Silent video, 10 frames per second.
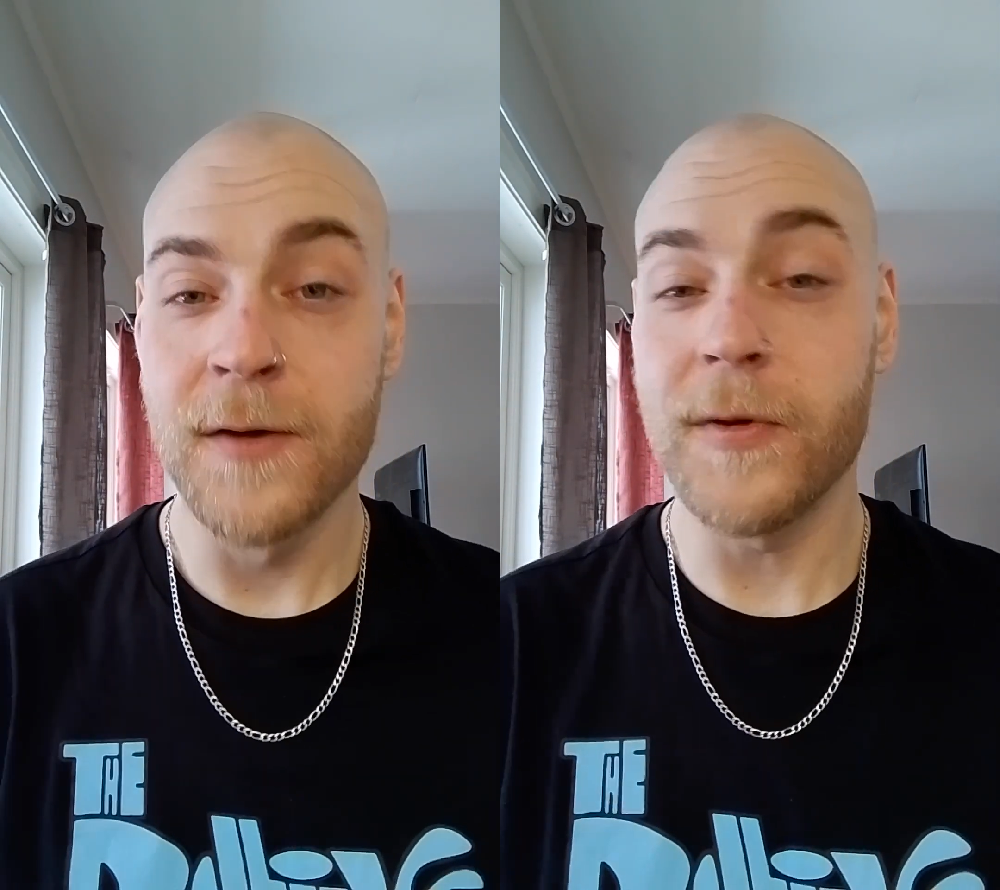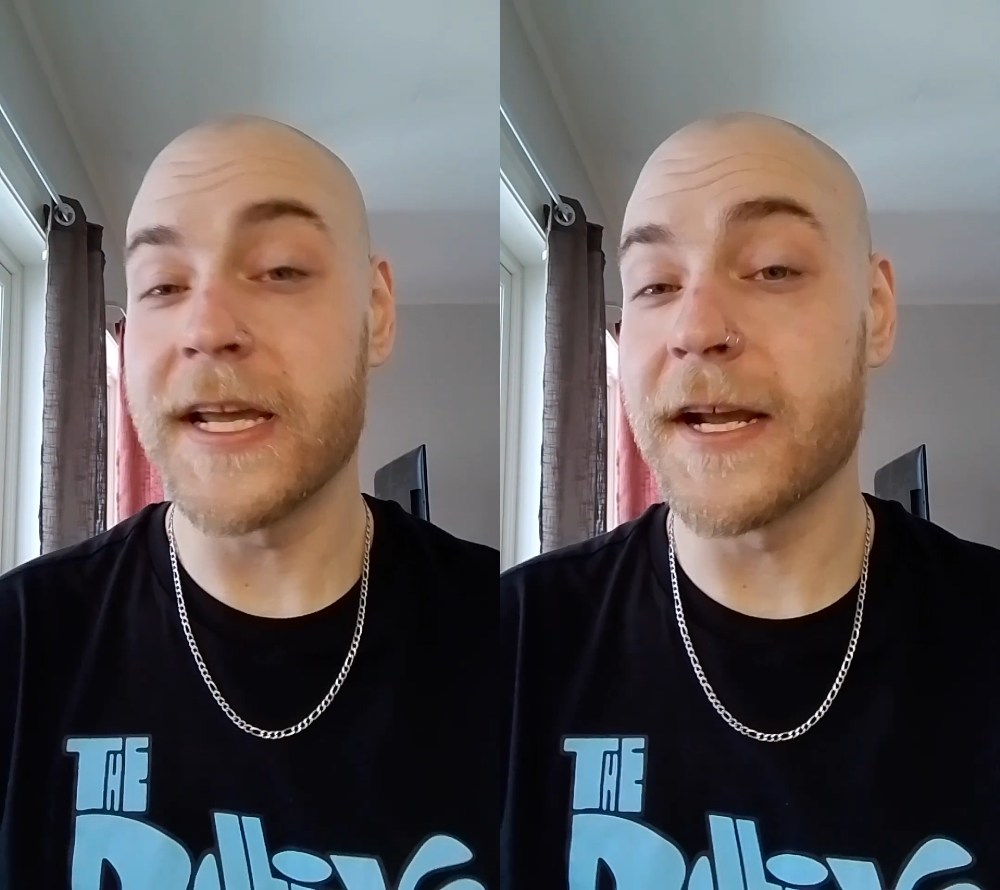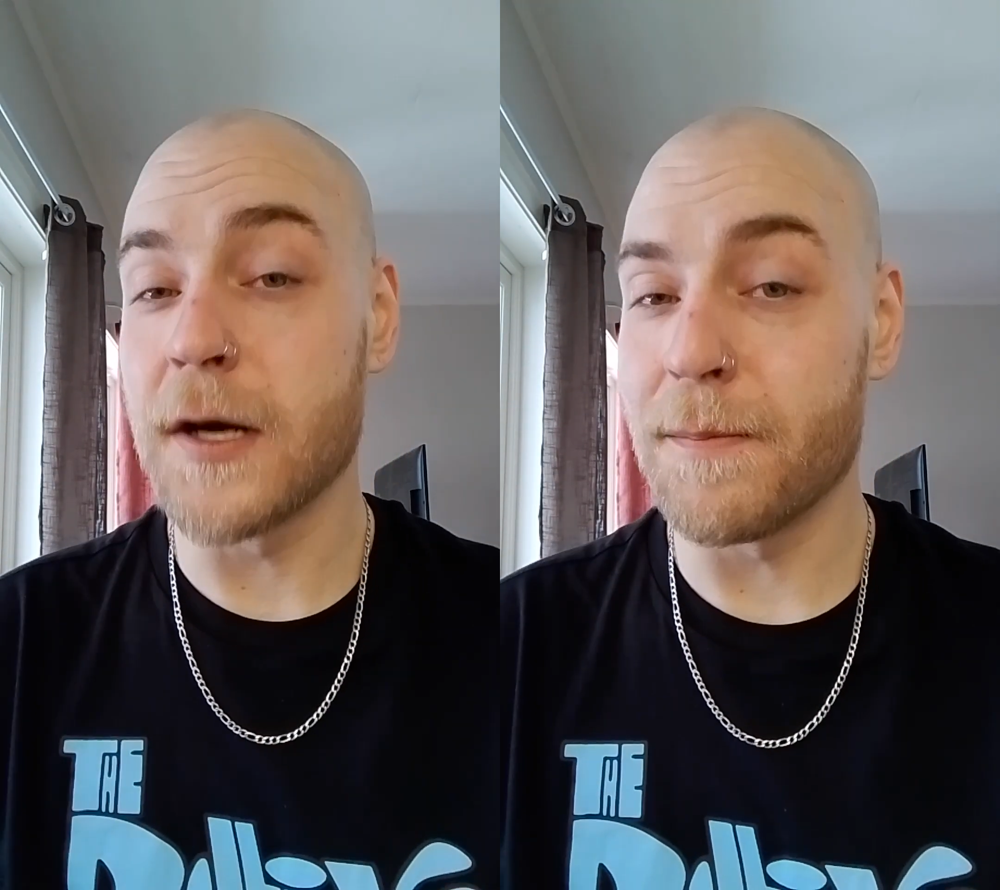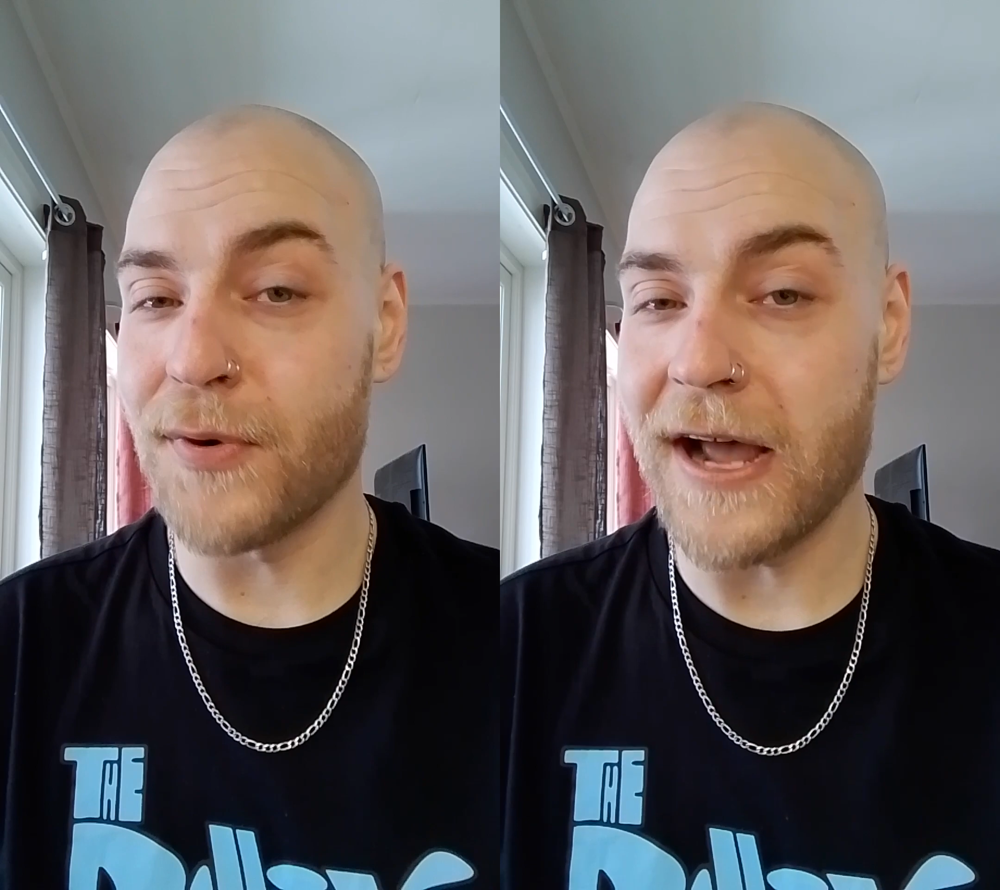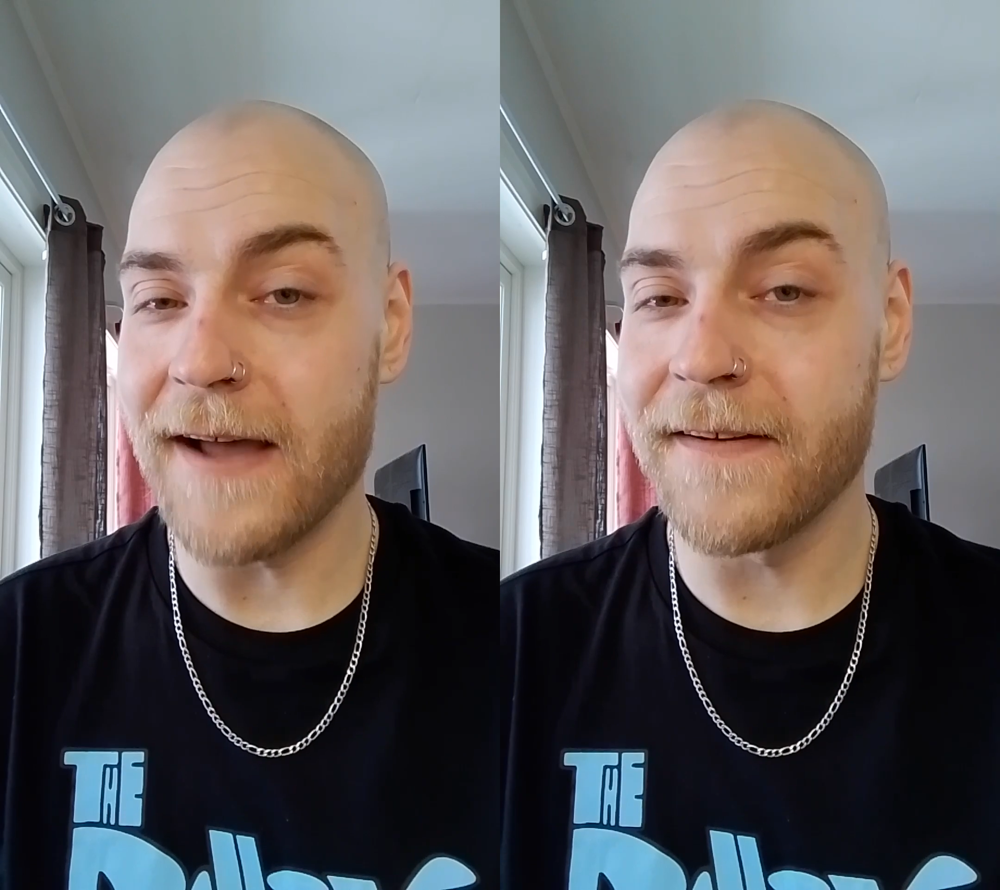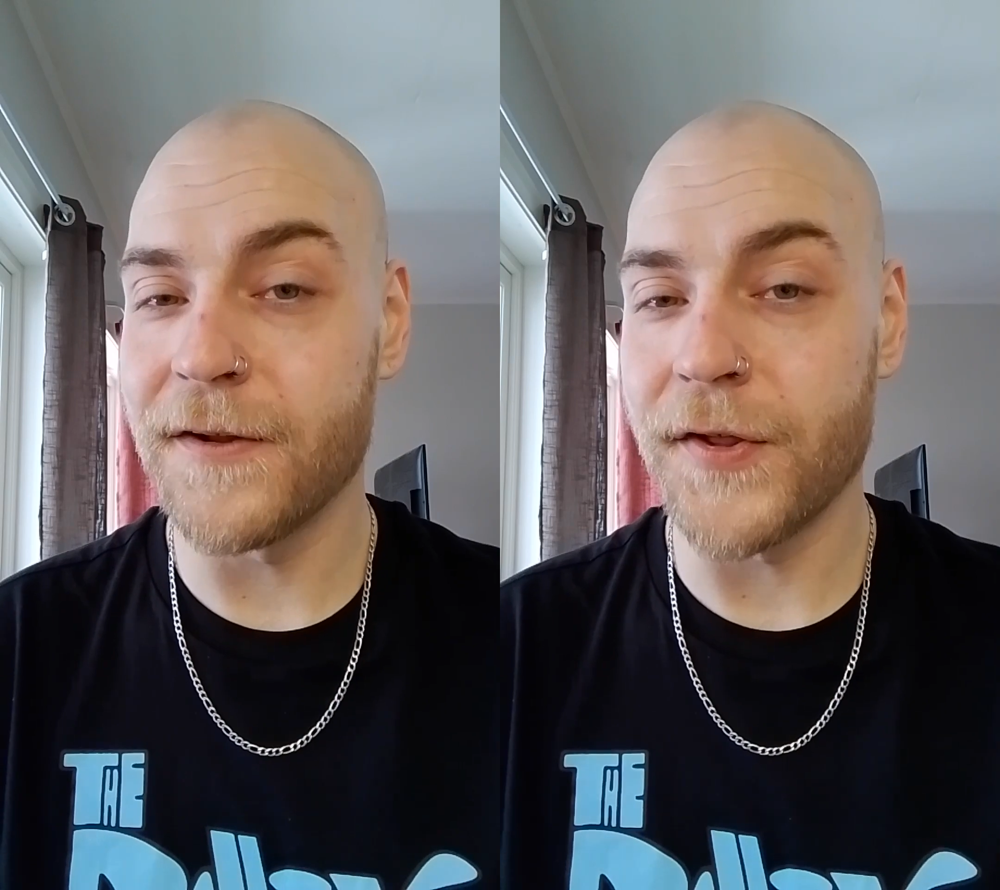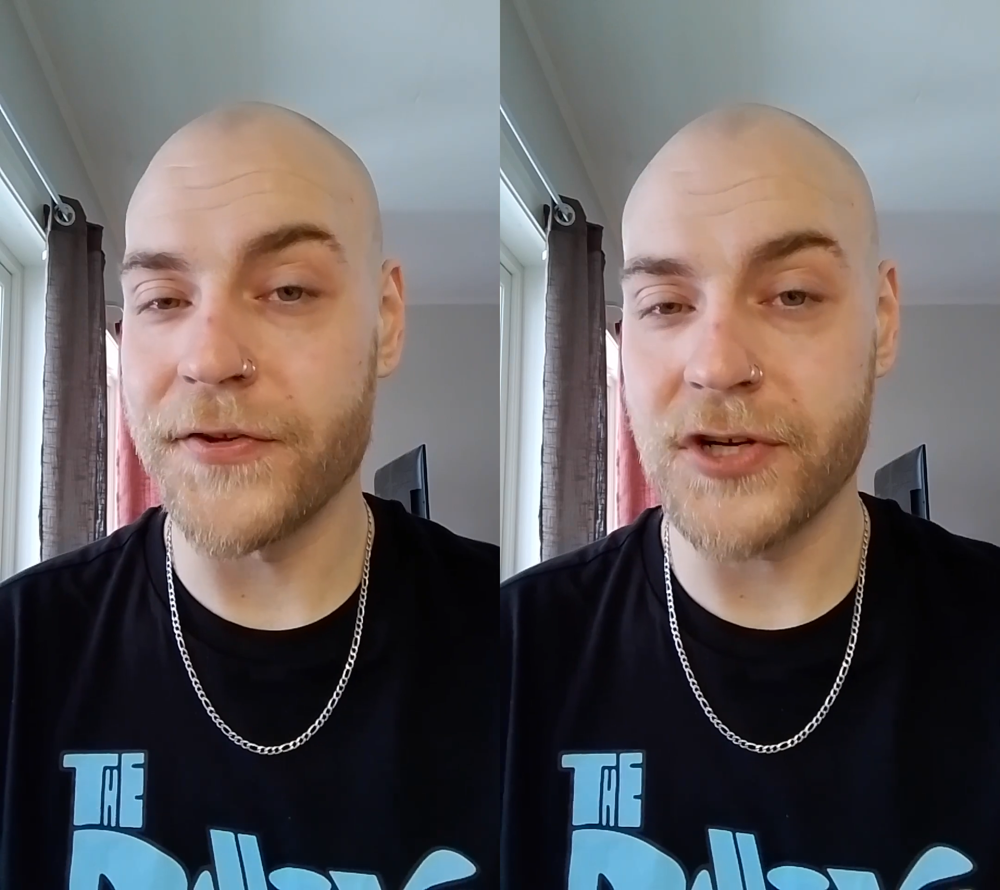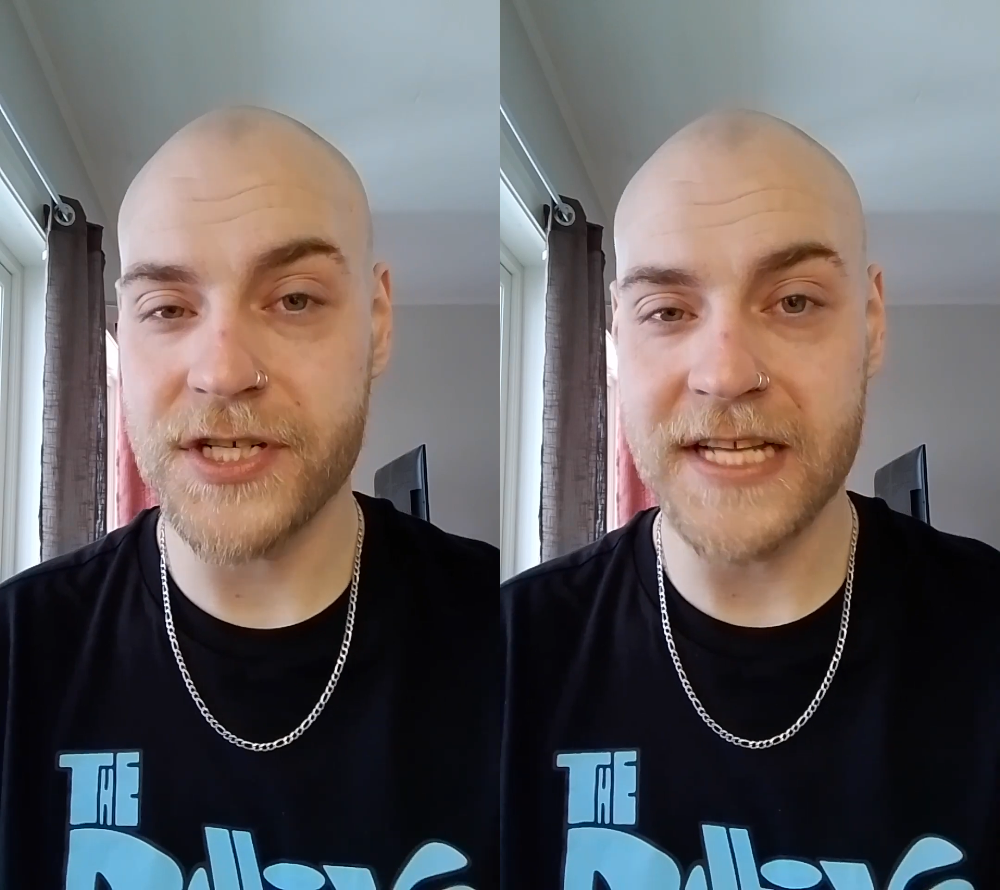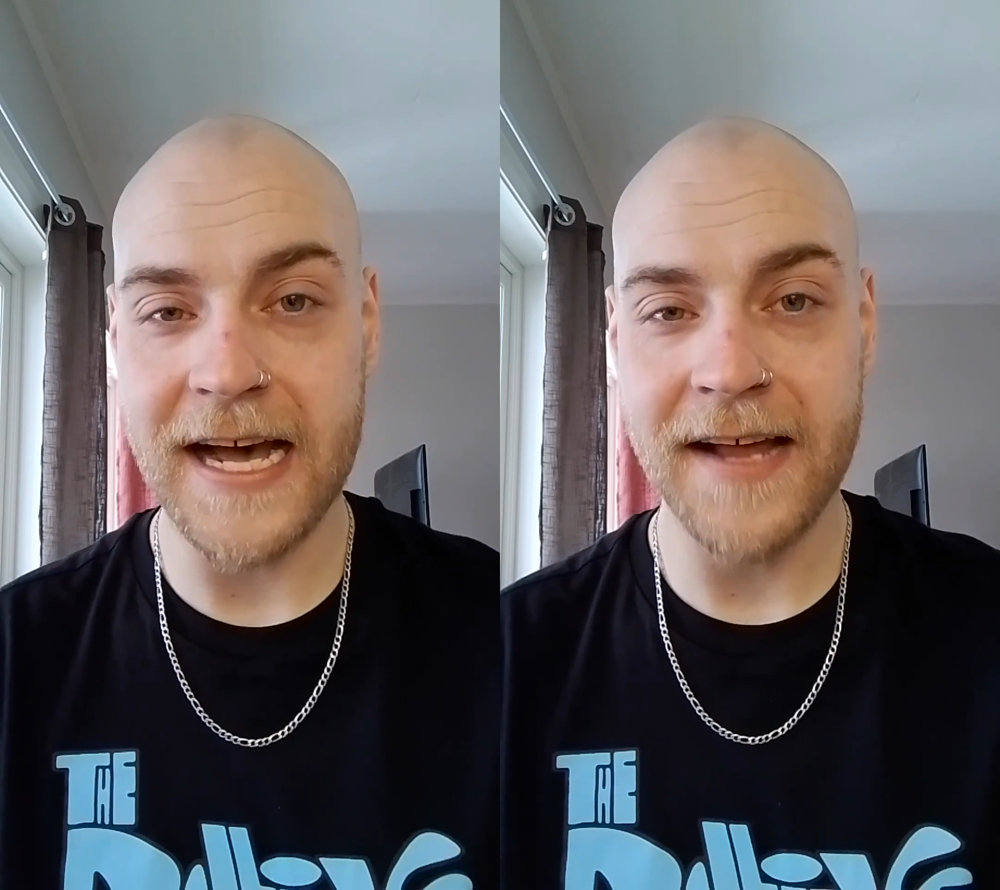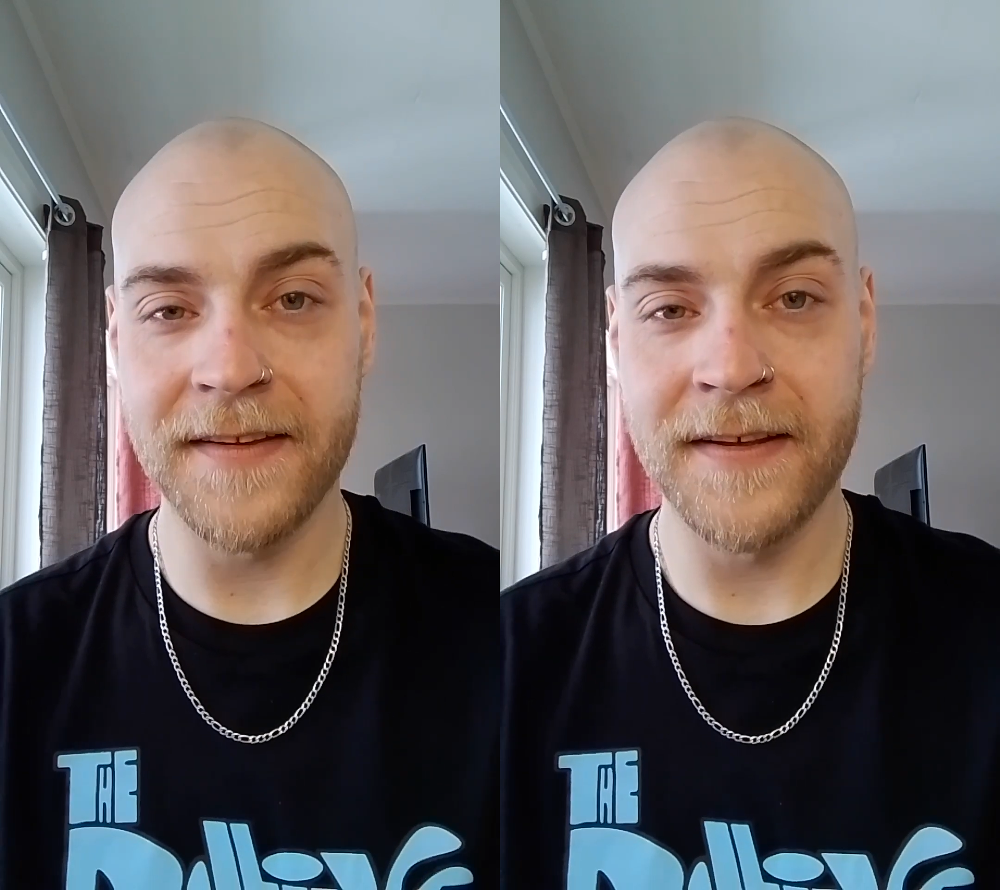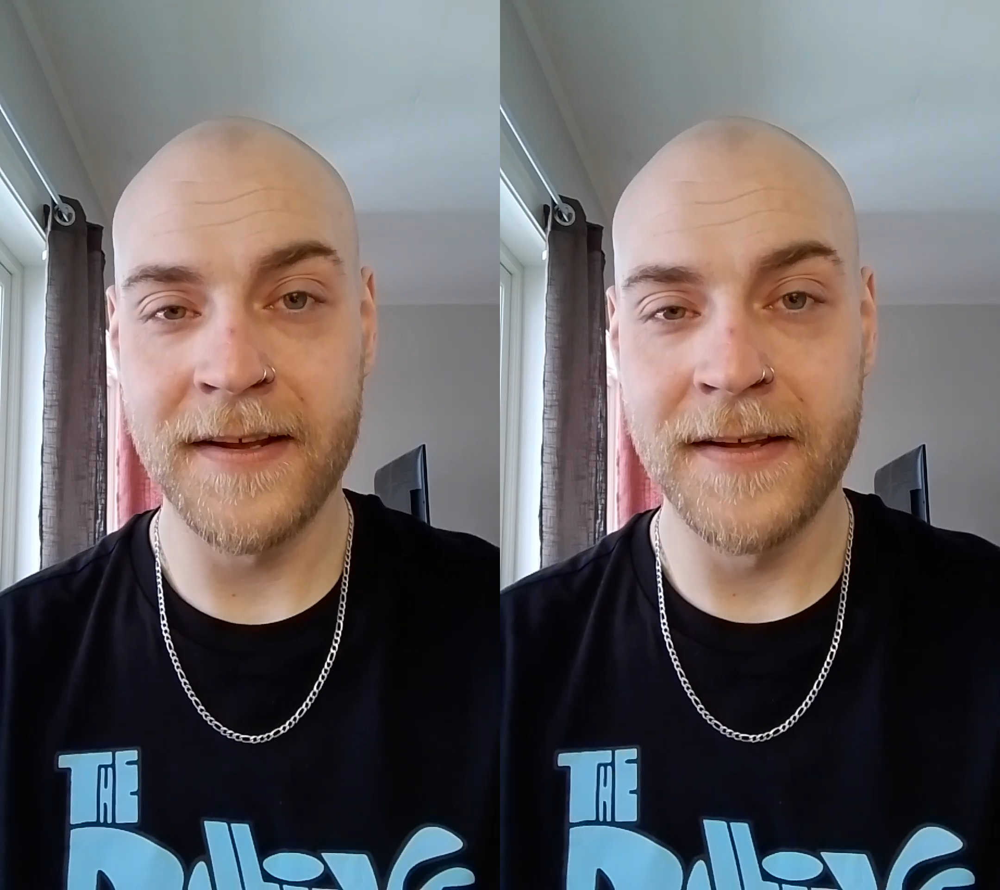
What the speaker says: we can comprehend and understand